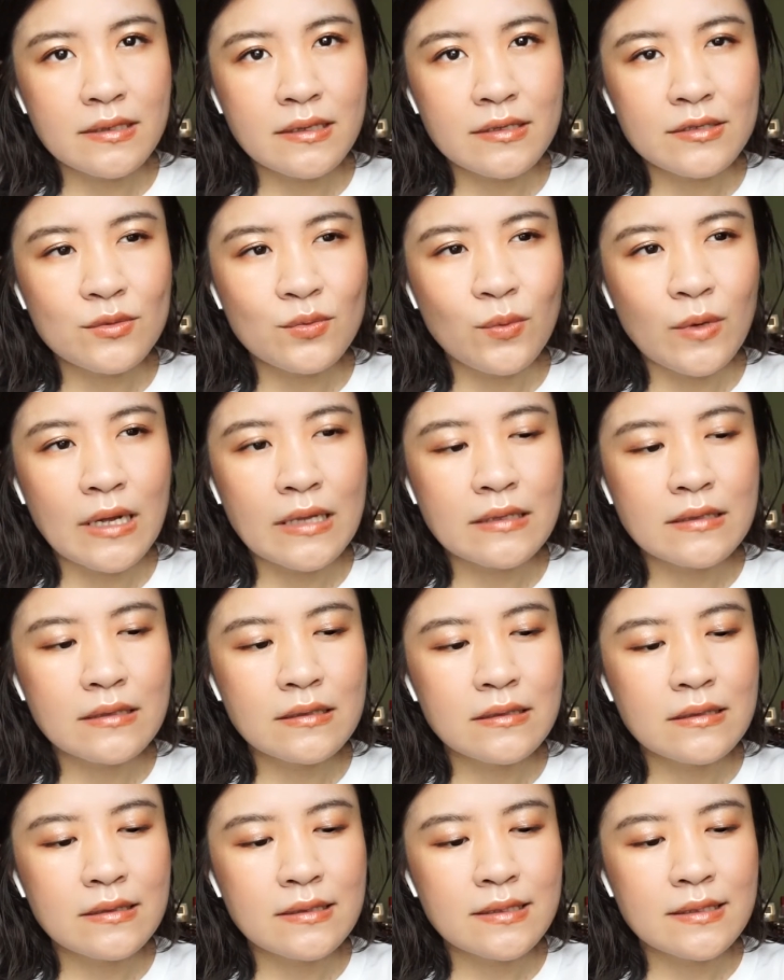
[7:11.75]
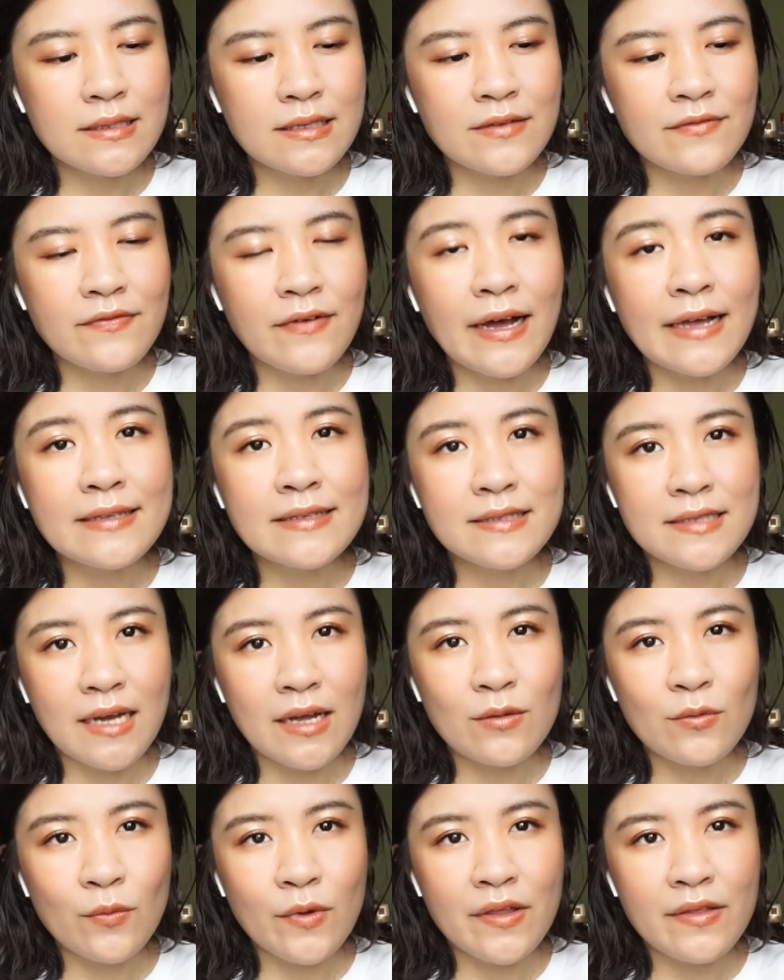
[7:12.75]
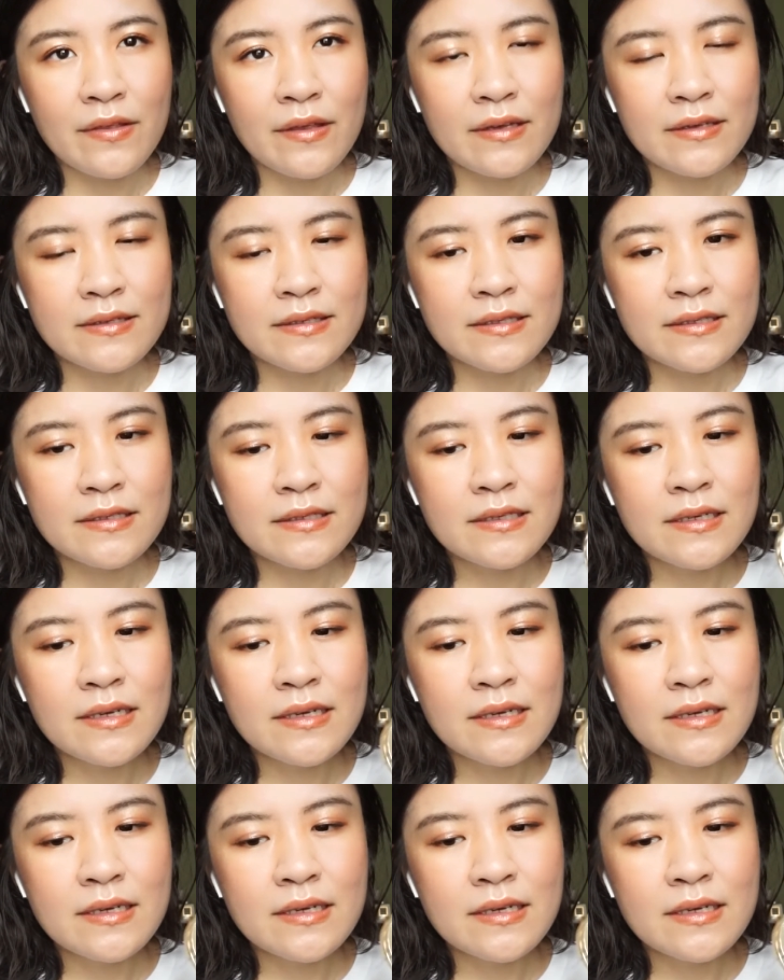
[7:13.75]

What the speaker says: this one if I'm done with it.